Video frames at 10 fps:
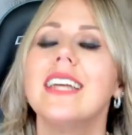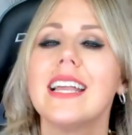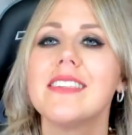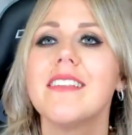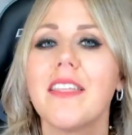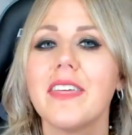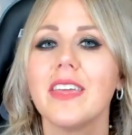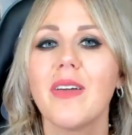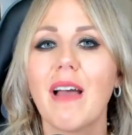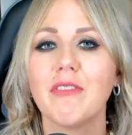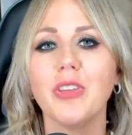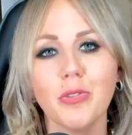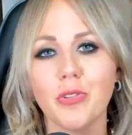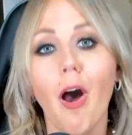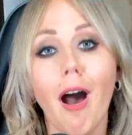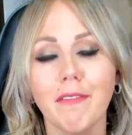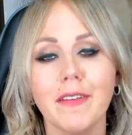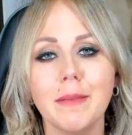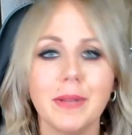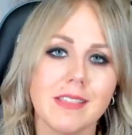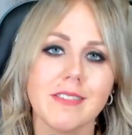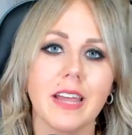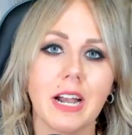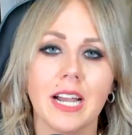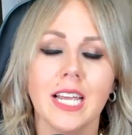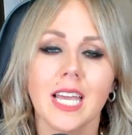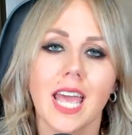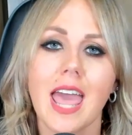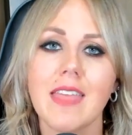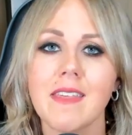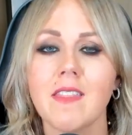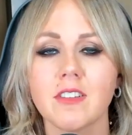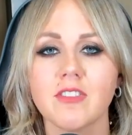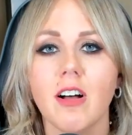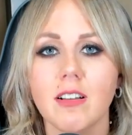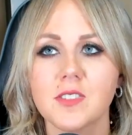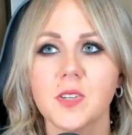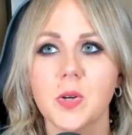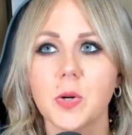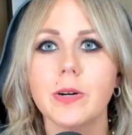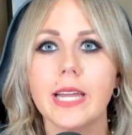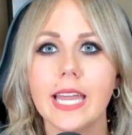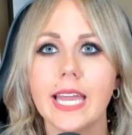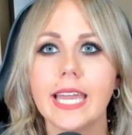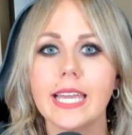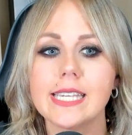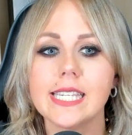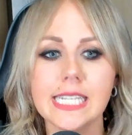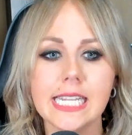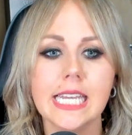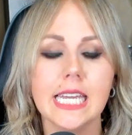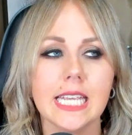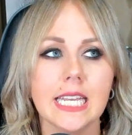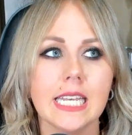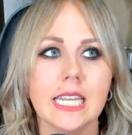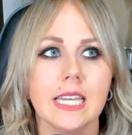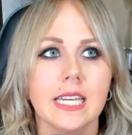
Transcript: It's nothing you have to use often, but it's there. And then there's also a sneaking